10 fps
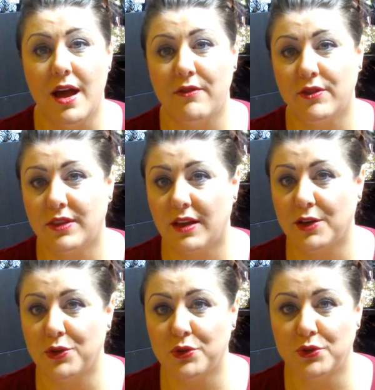everything
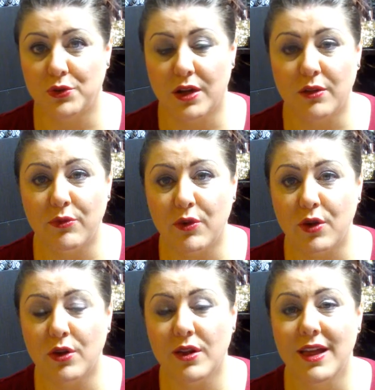I told you
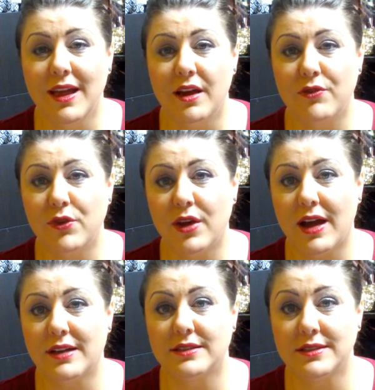helpful. If you
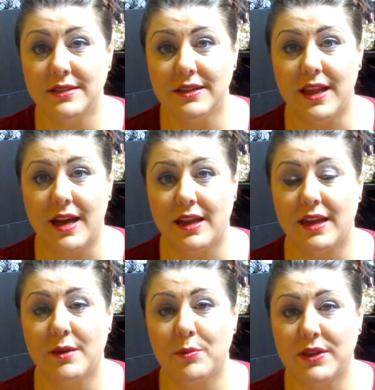guys did like
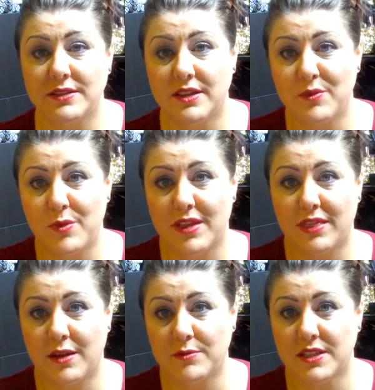it, please give me a
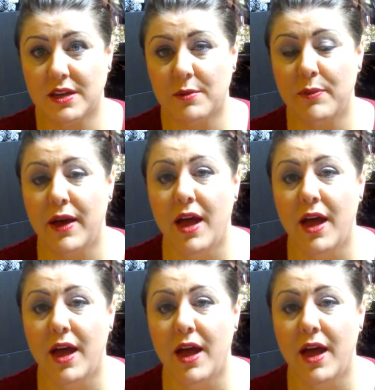thumbs up.